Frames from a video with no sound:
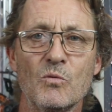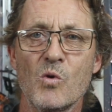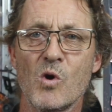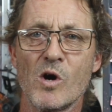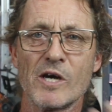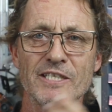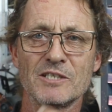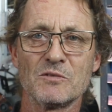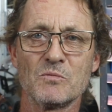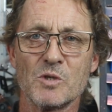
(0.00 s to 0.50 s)

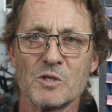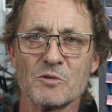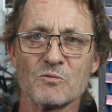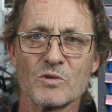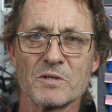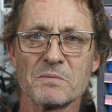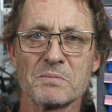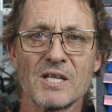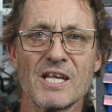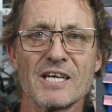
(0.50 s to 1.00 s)
why you wouldn't
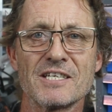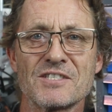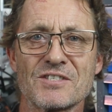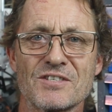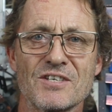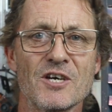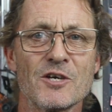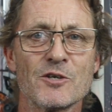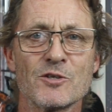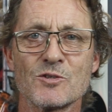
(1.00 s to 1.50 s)
replace
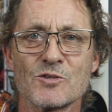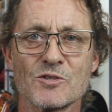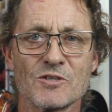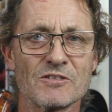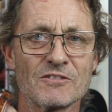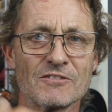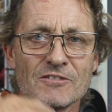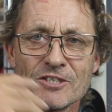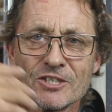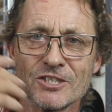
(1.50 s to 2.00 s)
those,
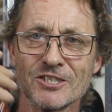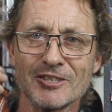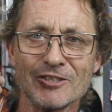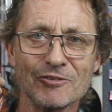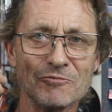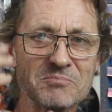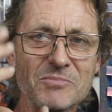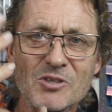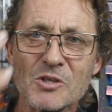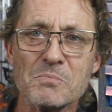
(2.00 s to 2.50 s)
and
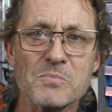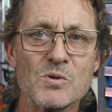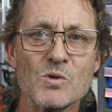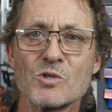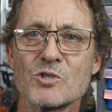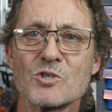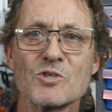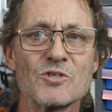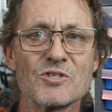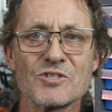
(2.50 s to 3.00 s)
the
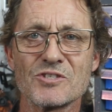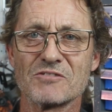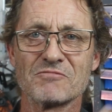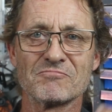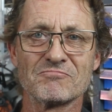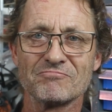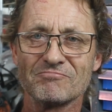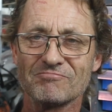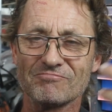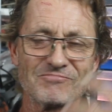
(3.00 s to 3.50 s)
bushes
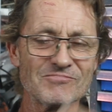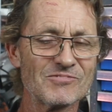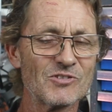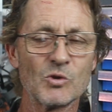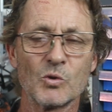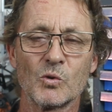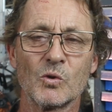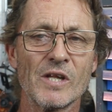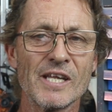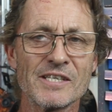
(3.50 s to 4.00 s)
and
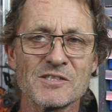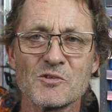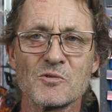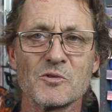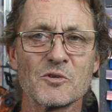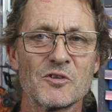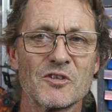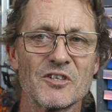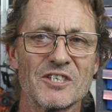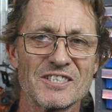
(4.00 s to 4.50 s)
all that
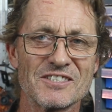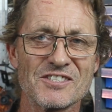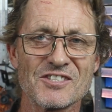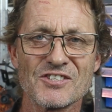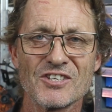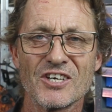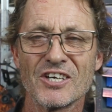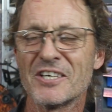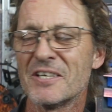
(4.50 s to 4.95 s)
sort of thing. So